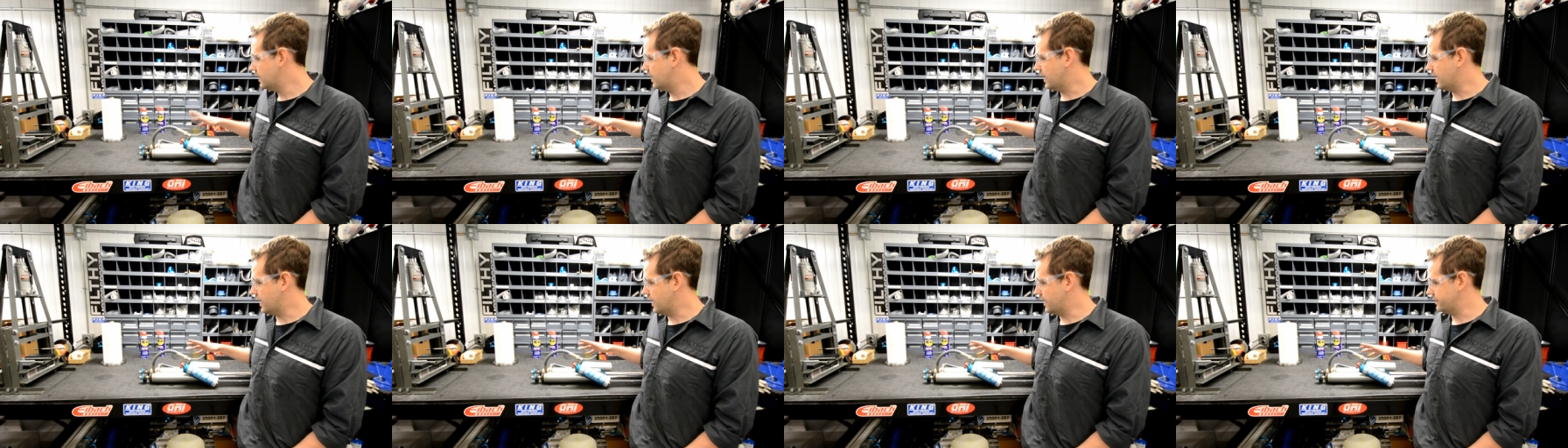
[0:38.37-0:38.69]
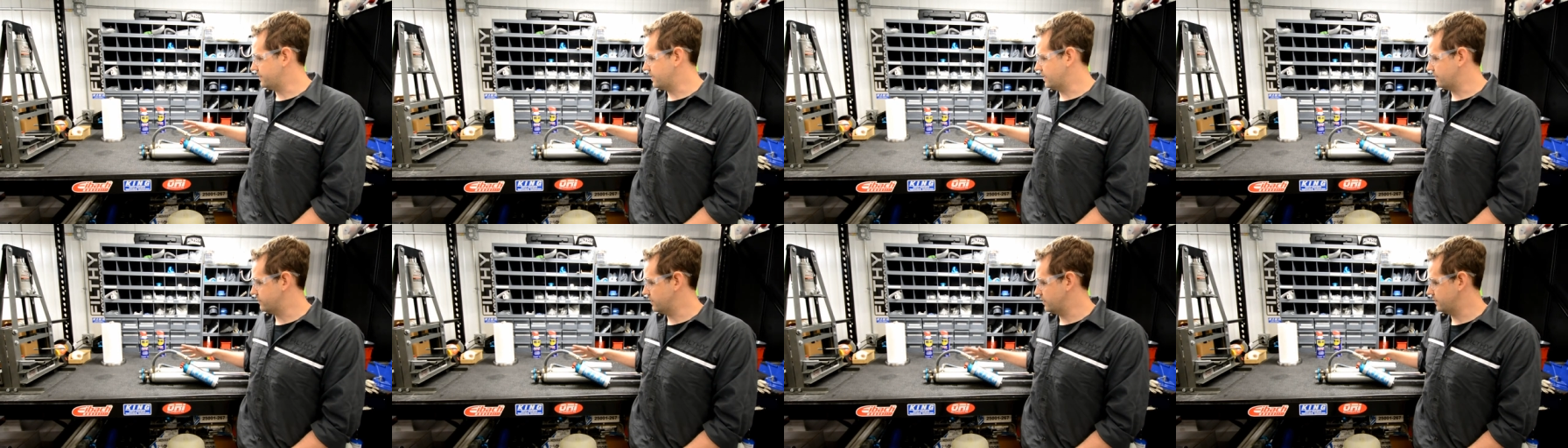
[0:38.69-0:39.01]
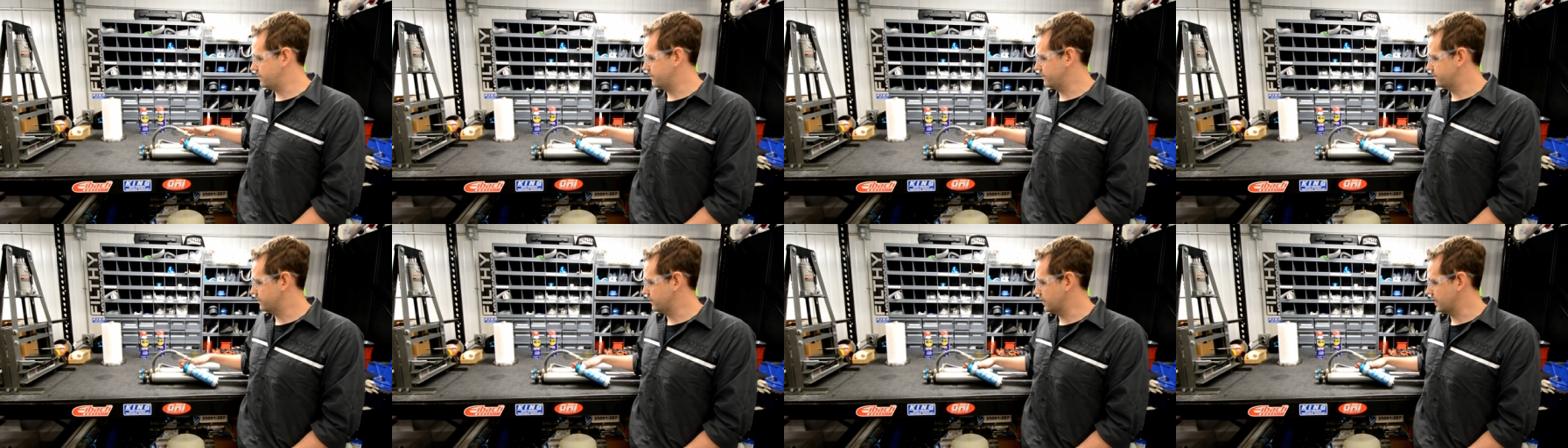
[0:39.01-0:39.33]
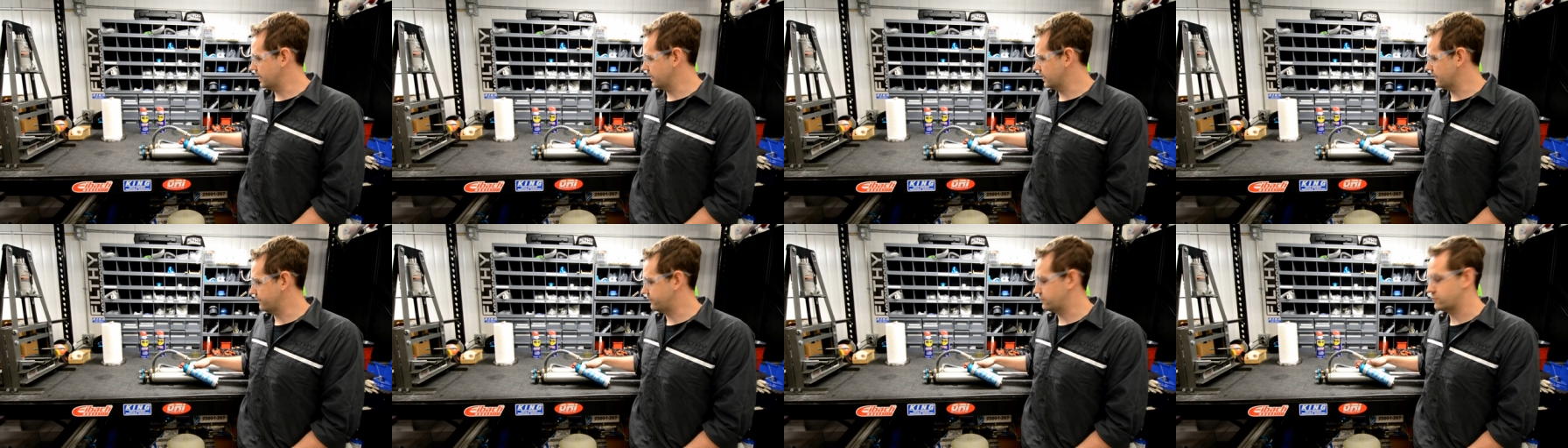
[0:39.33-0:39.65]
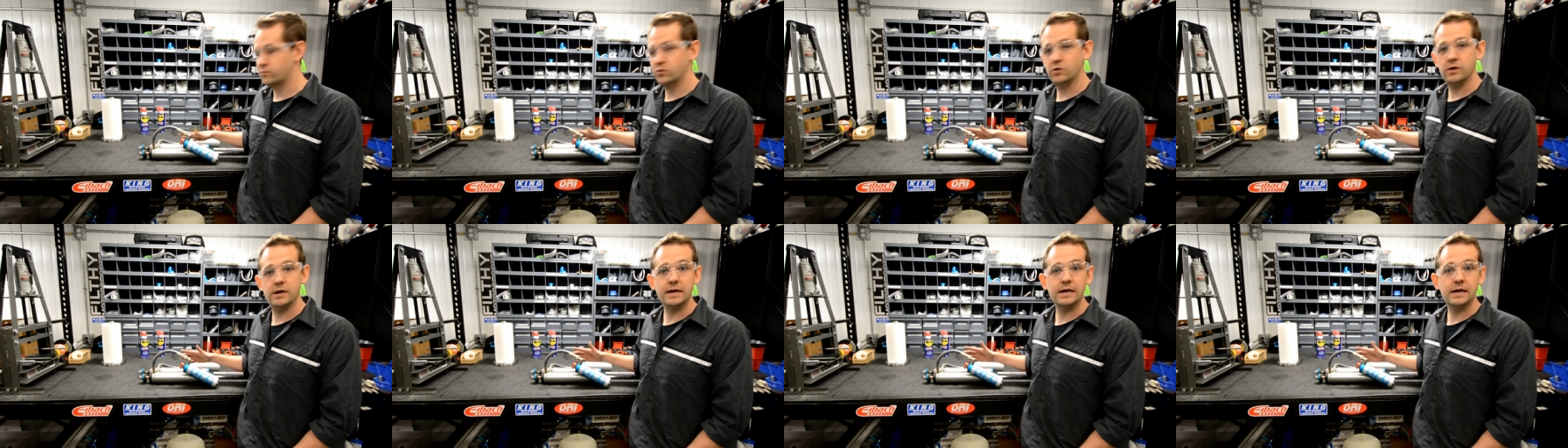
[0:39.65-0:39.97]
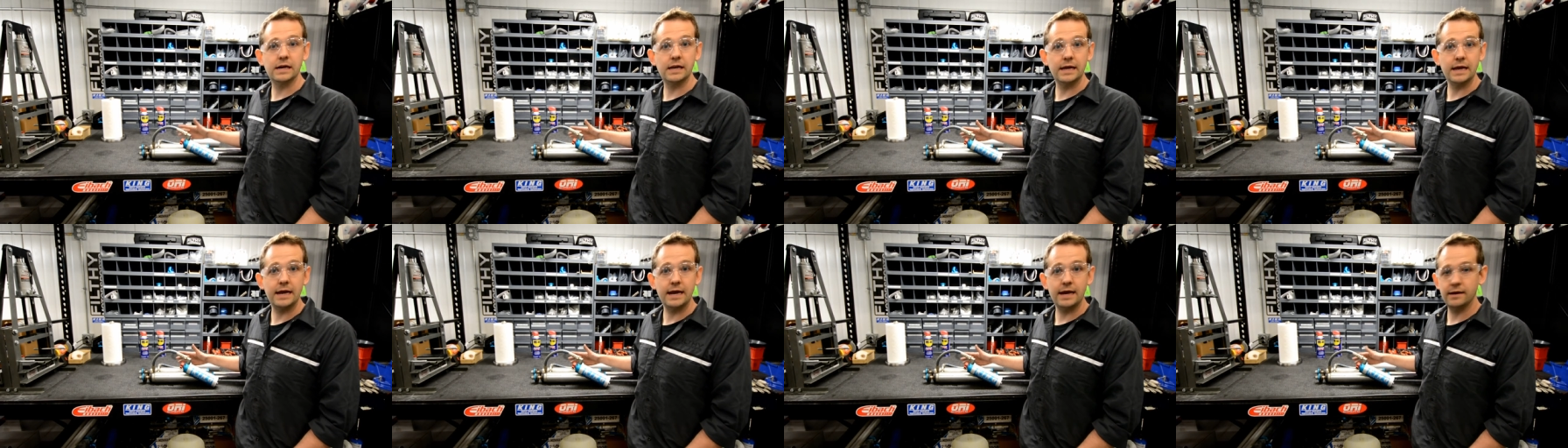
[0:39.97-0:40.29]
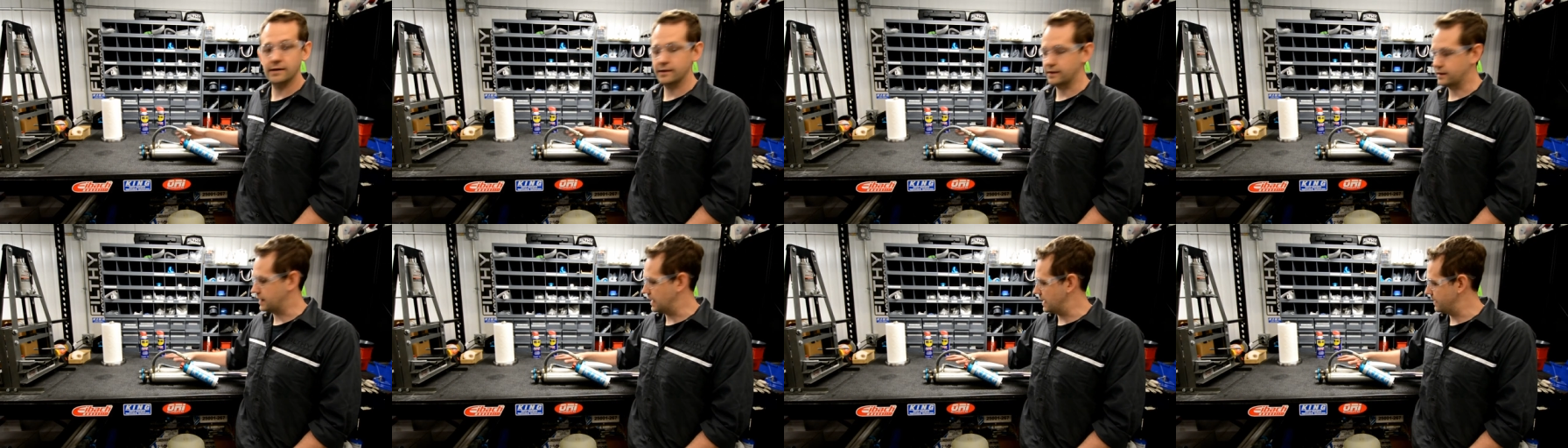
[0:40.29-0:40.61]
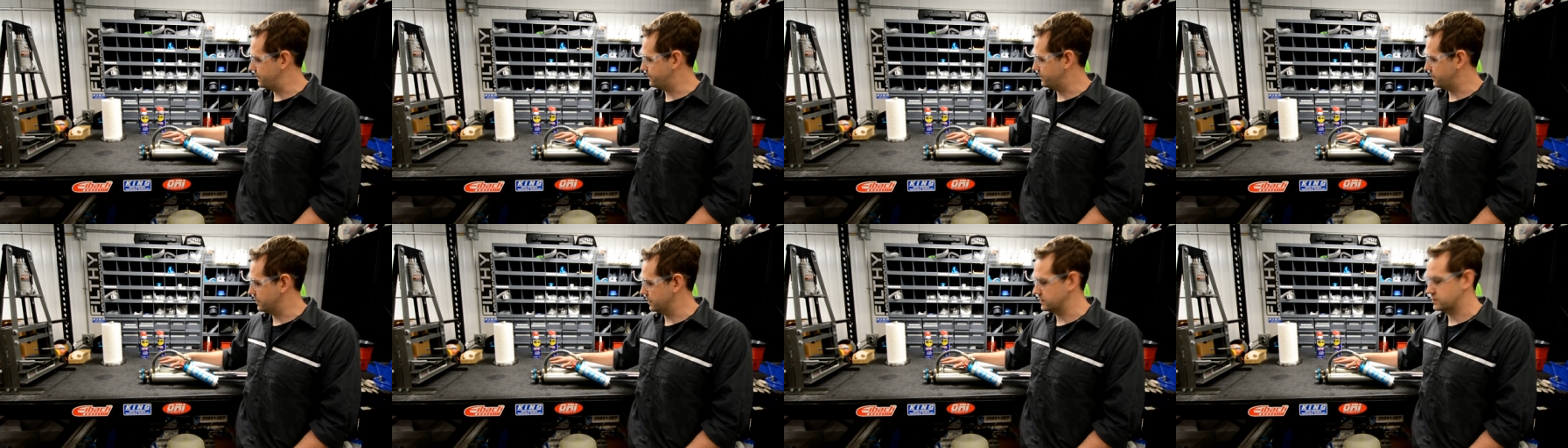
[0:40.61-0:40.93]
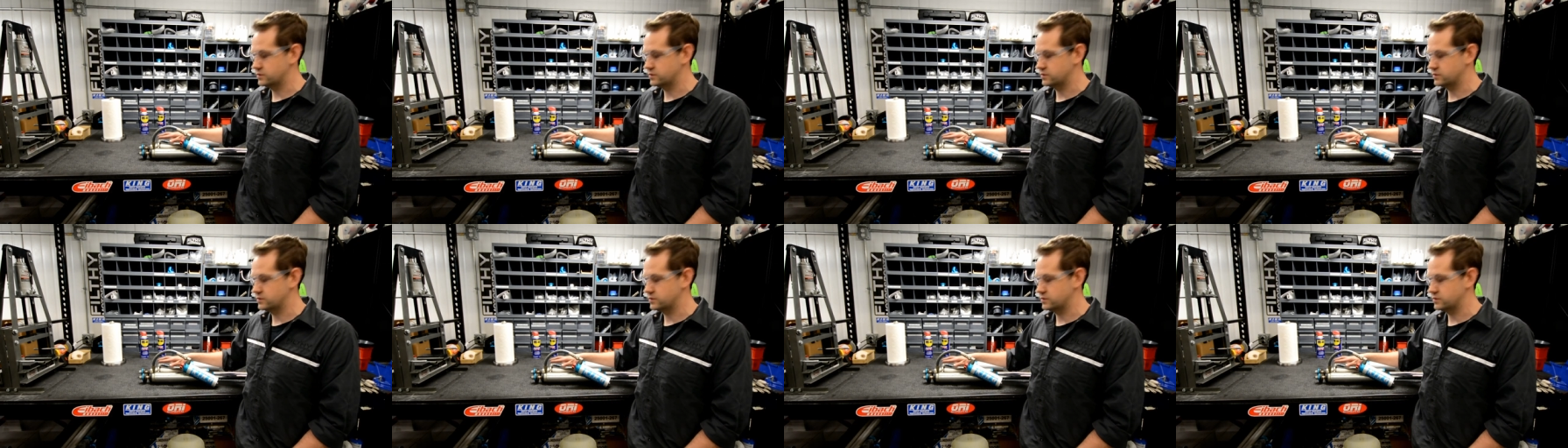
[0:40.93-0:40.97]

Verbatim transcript: Uh, they've been left pretty clean to keep uh,